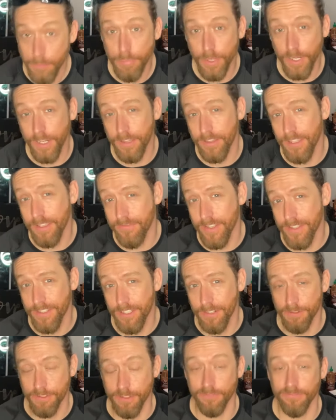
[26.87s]
But in the event that
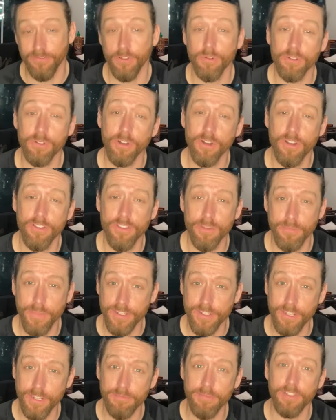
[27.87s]
it was the phone call that
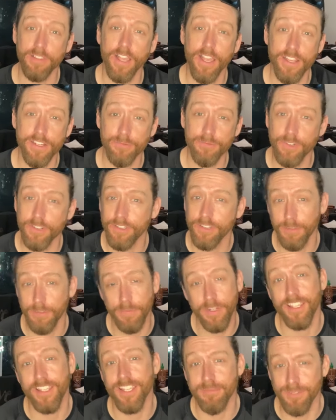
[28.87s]
messed up the last one, then I'm
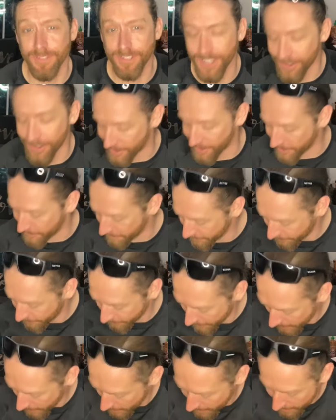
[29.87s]
going to keep it going.
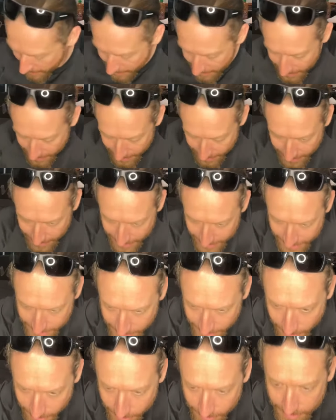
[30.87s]

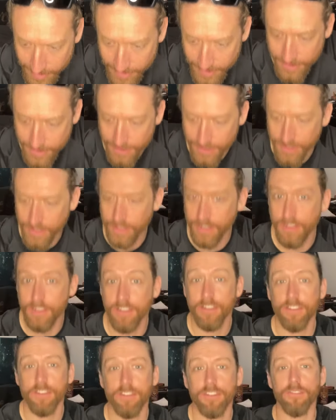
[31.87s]
So,
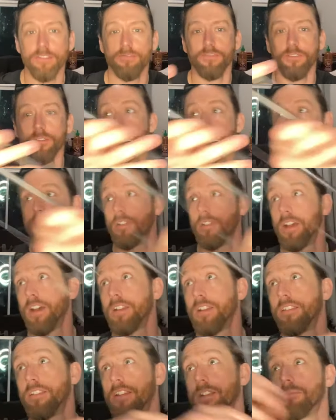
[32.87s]
the first
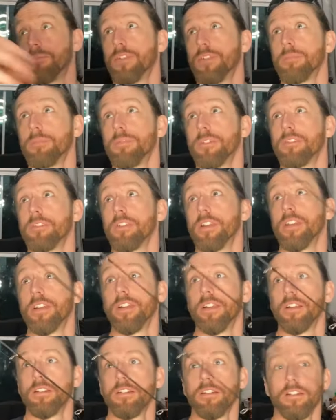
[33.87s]
rod that I'm prepping right
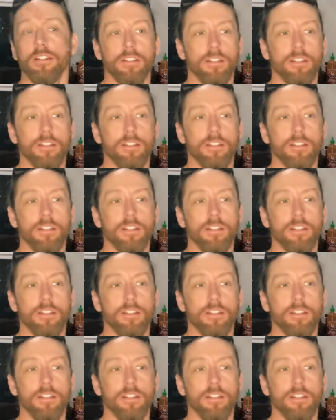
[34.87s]
here